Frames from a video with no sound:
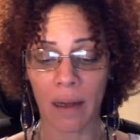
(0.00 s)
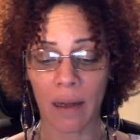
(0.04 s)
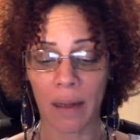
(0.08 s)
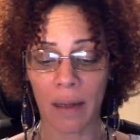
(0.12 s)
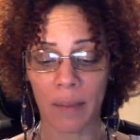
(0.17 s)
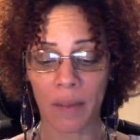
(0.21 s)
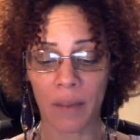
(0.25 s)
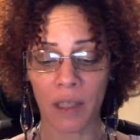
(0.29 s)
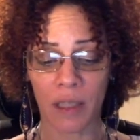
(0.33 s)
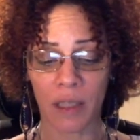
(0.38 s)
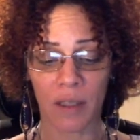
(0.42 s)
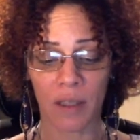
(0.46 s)

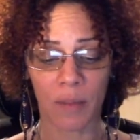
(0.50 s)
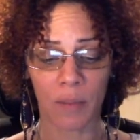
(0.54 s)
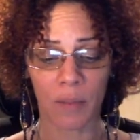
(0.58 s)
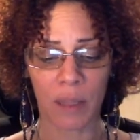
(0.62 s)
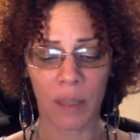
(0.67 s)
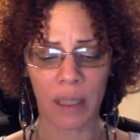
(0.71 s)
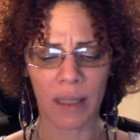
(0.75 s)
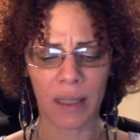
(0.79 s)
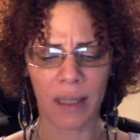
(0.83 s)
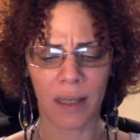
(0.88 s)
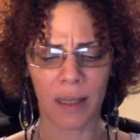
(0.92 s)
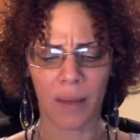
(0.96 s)
She has some
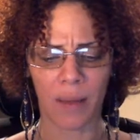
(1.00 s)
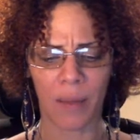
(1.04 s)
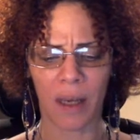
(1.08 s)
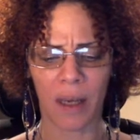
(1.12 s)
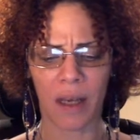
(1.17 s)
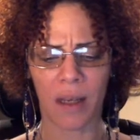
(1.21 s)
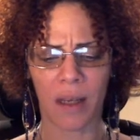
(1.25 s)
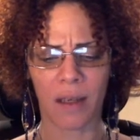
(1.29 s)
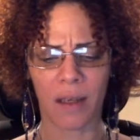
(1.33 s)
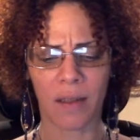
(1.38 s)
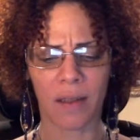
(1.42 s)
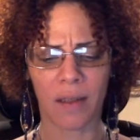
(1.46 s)

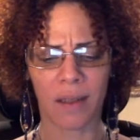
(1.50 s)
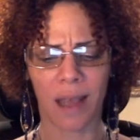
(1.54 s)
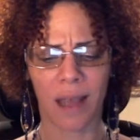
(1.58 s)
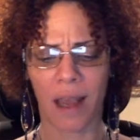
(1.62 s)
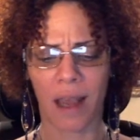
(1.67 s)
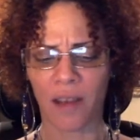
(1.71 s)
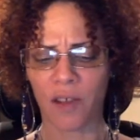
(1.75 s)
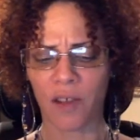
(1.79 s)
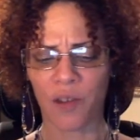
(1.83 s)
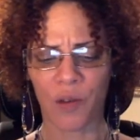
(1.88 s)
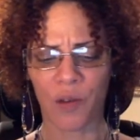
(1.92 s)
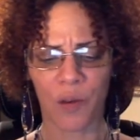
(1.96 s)
BTMS,
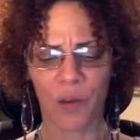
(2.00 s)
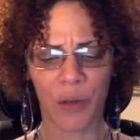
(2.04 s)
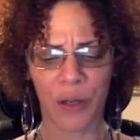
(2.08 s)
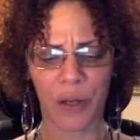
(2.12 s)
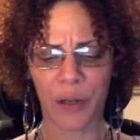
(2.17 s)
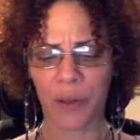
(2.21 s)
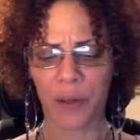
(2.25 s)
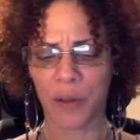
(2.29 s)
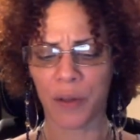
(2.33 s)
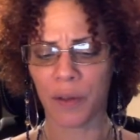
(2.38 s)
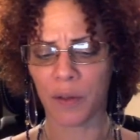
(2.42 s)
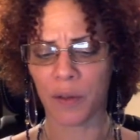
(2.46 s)
castor
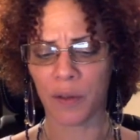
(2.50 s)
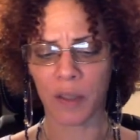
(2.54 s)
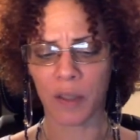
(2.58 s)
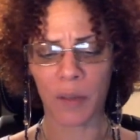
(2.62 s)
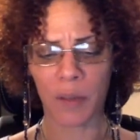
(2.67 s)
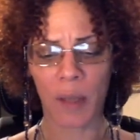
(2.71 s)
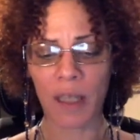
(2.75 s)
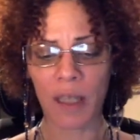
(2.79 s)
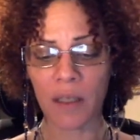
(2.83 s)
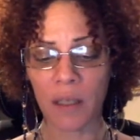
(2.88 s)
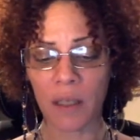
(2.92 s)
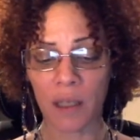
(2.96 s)
oil. It's
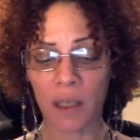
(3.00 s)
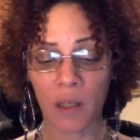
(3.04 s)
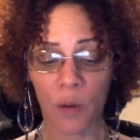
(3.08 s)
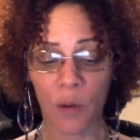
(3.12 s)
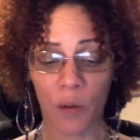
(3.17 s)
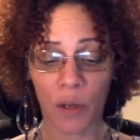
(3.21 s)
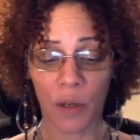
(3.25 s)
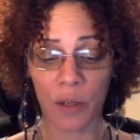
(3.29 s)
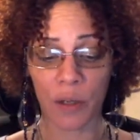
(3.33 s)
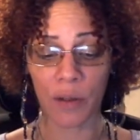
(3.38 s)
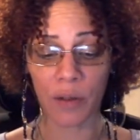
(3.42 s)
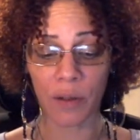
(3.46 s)
basically
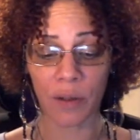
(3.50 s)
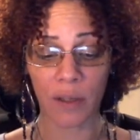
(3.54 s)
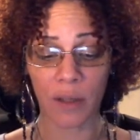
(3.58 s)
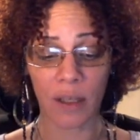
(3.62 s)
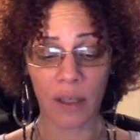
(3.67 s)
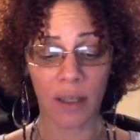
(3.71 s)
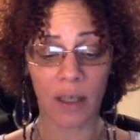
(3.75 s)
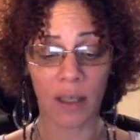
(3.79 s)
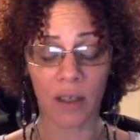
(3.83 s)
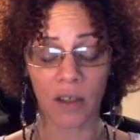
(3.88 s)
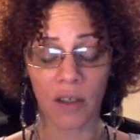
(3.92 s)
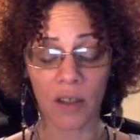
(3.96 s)
oils, and
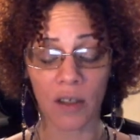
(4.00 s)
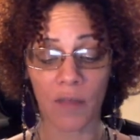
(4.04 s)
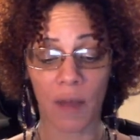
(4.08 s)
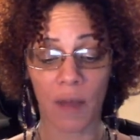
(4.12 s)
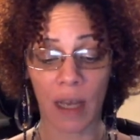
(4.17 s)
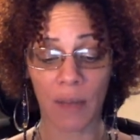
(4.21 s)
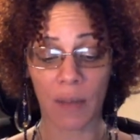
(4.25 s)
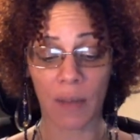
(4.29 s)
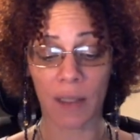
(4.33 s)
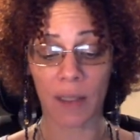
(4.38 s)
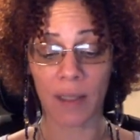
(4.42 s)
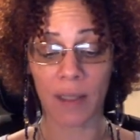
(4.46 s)
then there's
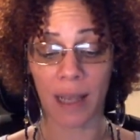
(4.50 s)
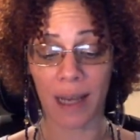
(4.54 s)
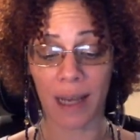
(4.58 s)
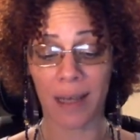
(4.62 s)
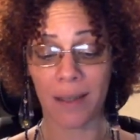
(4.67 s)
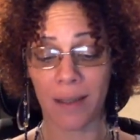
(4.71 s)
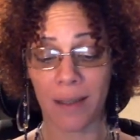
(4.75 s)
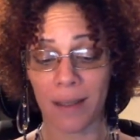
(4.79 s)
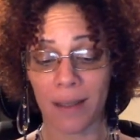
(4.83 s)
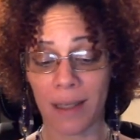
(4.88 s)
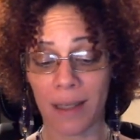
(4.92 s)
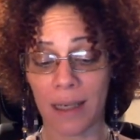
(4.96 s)
vitamins A,
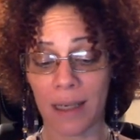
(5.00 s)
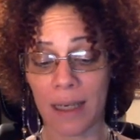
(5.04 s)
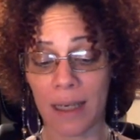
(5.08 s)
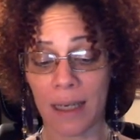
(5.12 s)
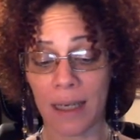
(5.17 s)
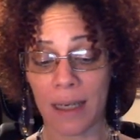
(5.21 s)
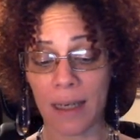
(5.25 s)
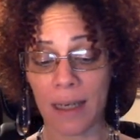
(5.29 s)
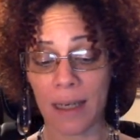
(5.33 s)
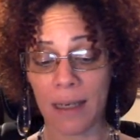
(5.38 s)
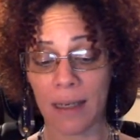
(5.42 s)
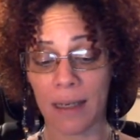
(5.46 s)

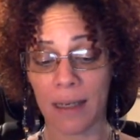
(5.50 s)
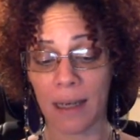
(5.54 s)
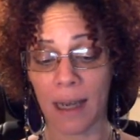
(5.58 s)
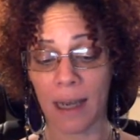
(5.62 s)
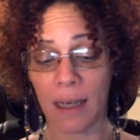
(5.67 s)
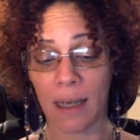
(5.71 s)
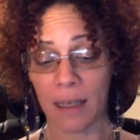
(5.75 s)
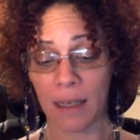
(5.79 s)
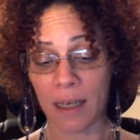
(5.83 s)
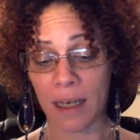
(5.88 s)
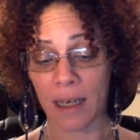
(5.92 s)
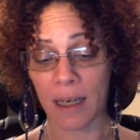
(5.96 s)
C,
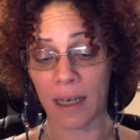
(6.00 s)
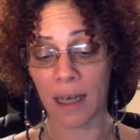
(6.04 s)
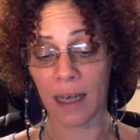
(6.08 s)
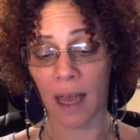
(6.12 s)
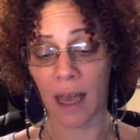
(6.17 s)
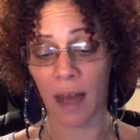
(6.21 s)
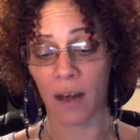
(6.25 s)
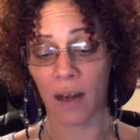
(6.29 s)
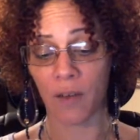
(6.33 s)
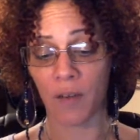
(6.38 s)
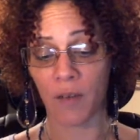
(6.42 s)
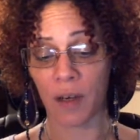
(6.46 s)
and E,
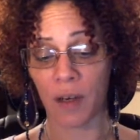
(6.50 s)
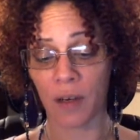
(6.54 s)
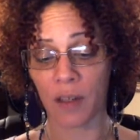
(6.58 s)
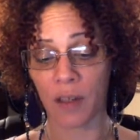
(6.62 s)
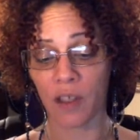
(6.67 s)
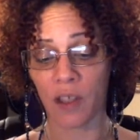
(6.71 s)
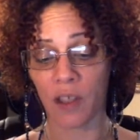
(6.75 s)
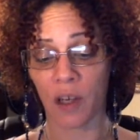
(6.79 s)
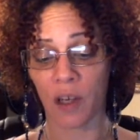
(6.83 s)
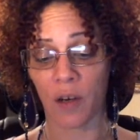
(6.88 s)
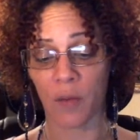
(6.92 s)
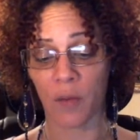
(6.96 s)
aloe vera
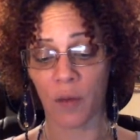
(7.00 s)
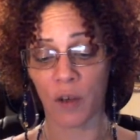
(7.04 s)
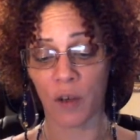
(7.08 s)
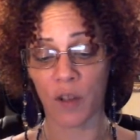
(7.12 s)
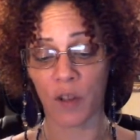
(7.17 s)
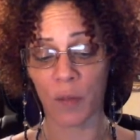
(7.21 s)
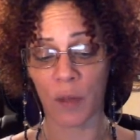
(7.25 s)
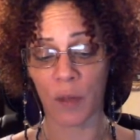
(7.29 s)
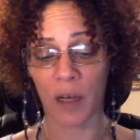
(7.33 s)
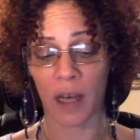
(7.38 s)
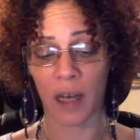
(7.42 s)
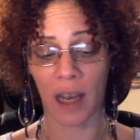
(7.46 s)
gel,
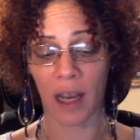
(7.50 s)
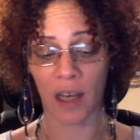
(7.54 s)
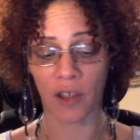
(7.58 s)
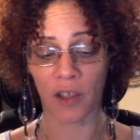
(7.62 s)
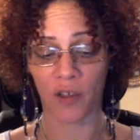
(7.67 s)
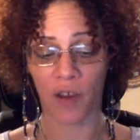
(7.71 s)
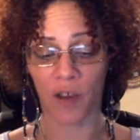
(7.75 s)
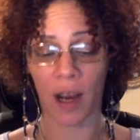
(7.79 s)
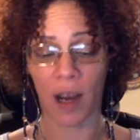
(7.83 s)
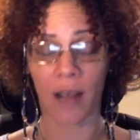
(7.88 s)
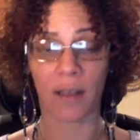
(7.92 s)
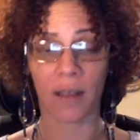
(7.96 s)
rosemary
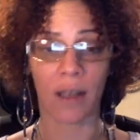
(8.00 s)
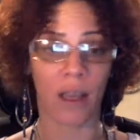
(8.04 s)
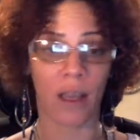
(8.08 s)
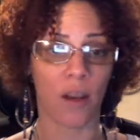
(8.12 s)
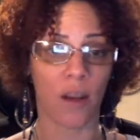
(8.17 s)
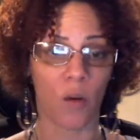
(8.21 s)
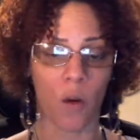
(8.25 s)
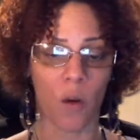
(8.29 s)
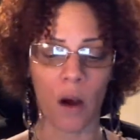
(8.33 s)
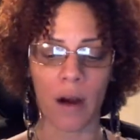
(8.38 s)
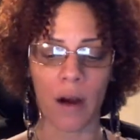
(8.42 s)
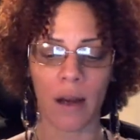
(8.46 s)
extract, and
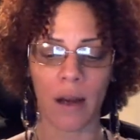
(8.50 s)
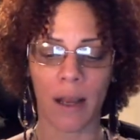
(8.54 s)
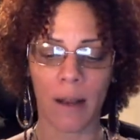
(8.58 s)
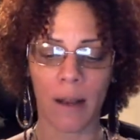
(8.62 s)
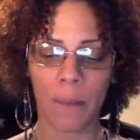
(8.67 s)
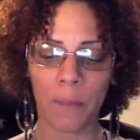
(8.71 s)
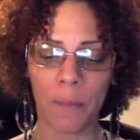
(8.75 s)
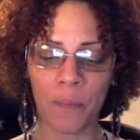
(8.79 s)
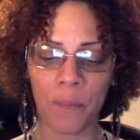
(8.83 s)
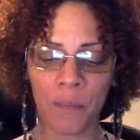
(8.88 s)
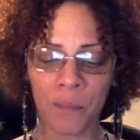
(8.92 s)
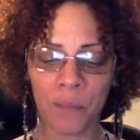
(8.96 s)
guar
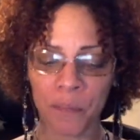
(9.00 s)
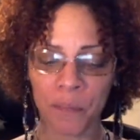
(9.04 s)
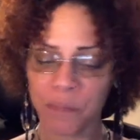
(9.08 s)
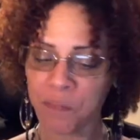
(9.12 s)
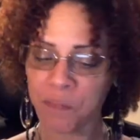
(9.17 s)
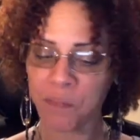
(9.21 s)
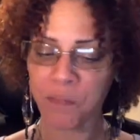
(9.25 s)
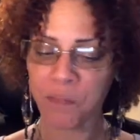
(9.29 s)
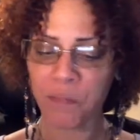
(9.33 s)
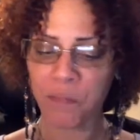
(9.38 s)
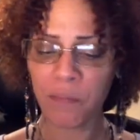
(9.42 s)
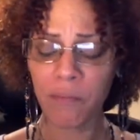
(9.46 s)
gum.
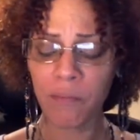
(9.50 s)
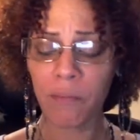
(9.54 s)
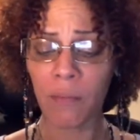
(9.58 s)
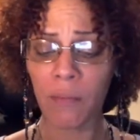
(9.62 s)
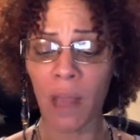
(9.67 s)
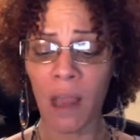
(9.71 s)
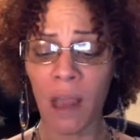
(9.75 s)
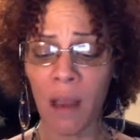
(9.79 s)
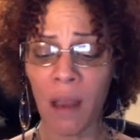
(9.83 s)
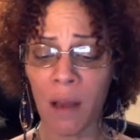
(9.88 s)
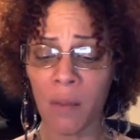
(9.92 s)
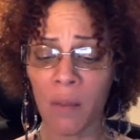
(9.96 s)

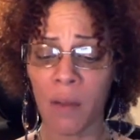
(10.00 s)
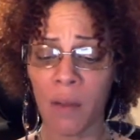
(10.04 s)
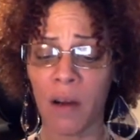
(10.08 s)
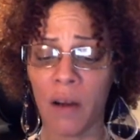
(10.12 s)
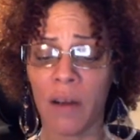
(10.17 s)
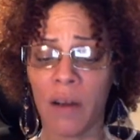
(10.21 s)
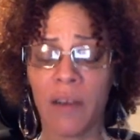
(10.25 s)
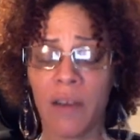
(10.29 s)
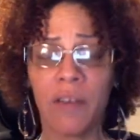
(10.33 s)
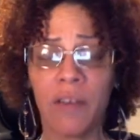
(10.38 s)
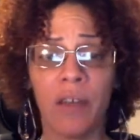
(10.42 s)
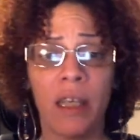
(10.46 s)
Her
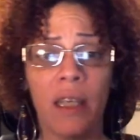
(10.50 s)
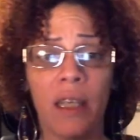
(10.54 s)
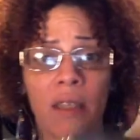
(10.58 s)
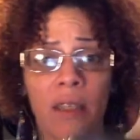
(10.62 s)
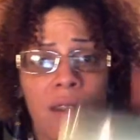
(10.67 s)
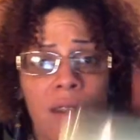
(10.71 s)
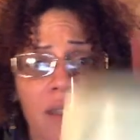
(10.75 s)
ingredients